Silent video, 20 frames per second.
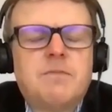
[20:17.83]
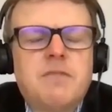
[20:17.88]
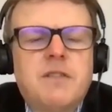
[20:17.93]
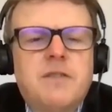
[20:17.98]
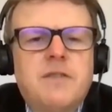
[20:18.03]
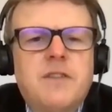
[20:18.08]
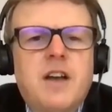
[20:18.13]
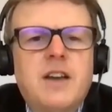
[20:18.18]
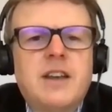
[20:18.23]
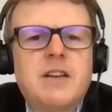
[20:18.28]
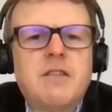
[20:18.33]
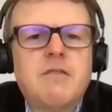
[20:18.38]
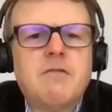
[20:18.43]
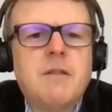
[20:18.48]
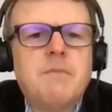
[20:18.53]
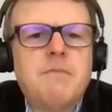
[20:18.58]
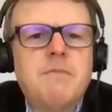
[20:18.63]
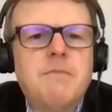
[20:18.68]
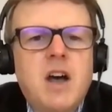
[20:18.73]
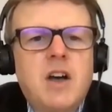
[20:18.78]
providing a
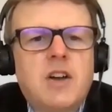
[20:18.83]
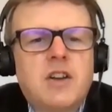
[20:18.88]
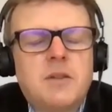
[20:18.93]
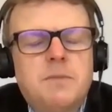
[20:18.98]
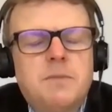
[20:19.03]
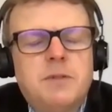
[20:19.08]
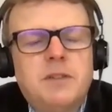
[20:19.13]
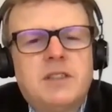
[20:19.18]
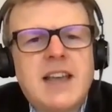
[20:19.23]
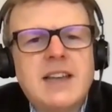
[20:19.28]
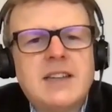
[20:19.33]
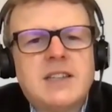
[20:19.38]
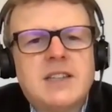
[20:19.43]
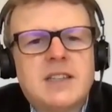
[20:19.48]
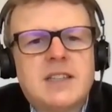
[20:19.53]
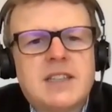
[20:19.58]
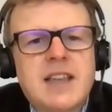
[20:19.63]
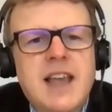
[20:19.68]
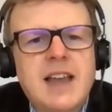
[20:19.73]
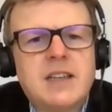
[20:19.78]
remarkable
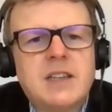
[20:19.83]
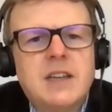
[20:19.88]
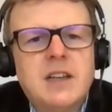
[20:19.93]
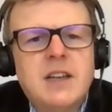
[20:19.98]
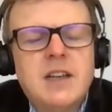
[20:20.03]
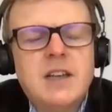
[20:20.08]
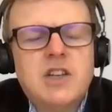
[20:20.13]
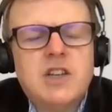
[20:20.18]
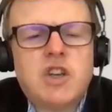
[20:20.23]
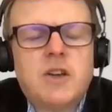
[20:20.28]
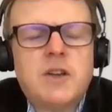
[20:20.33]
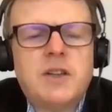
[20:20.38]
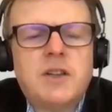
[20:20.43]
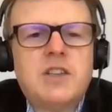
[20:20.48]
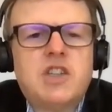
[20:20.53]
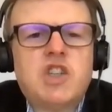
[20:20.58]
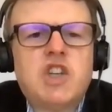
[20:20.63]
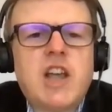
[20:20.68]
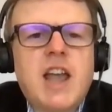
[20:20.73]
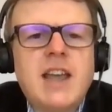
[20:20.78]
data set showing
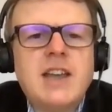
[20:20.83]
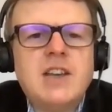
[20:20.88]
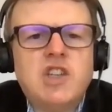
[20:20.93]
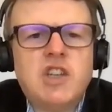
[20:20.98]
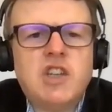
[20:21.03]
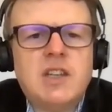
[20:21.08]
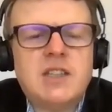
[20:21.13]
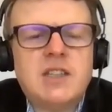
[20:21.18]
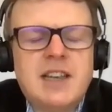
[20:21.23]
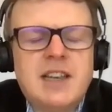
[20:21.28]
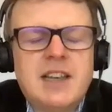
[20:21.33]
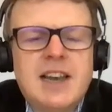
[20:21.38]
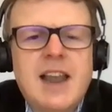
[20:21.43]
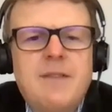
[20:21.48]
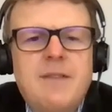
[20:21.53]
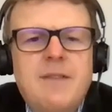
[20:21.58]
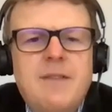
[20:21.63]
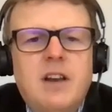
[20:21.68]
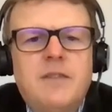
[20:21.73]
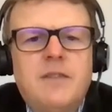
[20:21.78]
the changes in
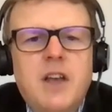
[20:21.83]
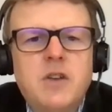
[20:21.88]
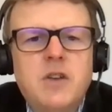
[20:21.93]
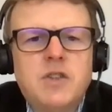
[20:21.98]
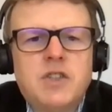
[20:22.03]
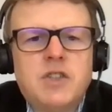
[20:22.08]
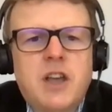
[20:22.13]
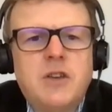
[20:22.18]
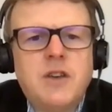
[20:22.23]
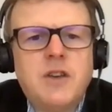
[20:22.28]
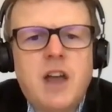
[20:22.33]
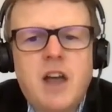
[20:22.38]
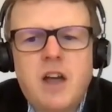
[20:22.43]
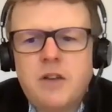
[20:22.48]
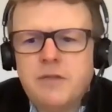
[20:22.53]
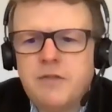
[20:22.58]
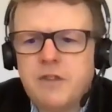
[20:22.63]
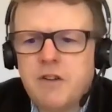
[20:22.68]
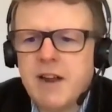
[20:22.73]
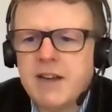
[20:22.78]
level of ozone
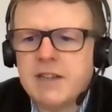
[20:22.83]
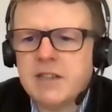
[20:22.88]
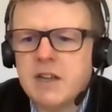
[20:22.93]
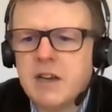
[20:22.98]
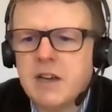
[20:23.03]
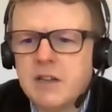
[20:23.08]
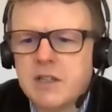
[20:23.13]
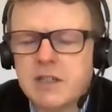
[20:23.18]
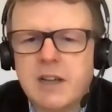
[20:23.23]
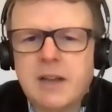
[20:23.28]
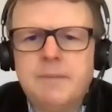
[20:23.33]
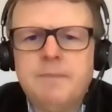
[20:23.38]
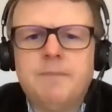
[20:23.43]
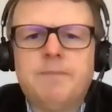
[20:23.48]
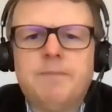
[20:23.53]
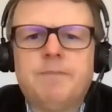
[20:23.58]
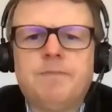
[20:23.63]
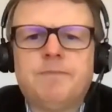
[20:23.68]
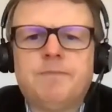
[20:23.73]
over Antarctica.